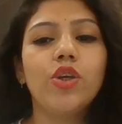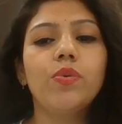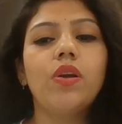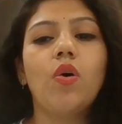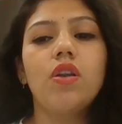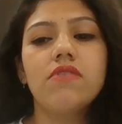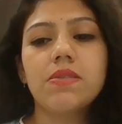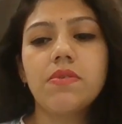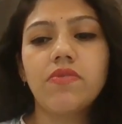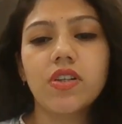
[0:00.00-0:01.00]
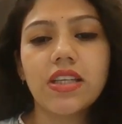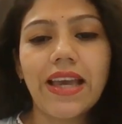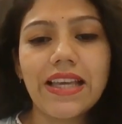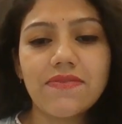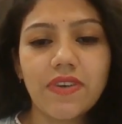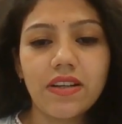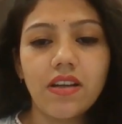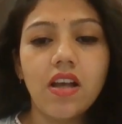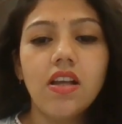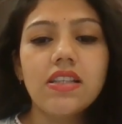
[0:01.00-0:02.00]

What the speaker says: And you will always be working as one